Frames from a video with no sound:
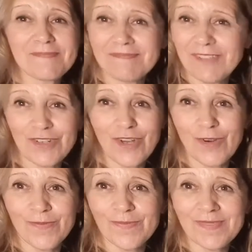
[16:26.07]
you
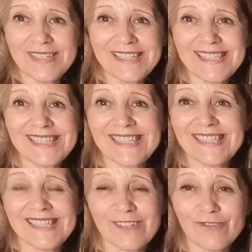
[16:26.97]
know,
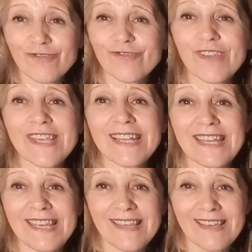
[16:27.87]
it's
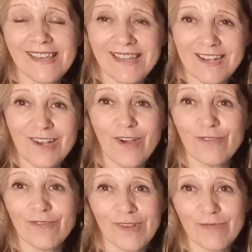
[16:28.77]
really a
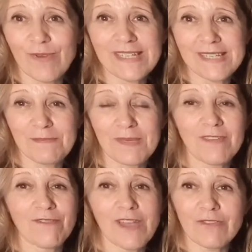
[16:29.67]
lovely
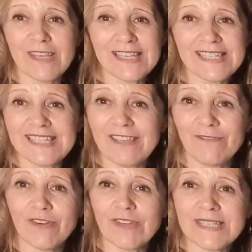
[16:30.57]
recipe, very easy,
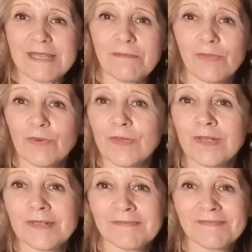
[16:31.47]
very simple,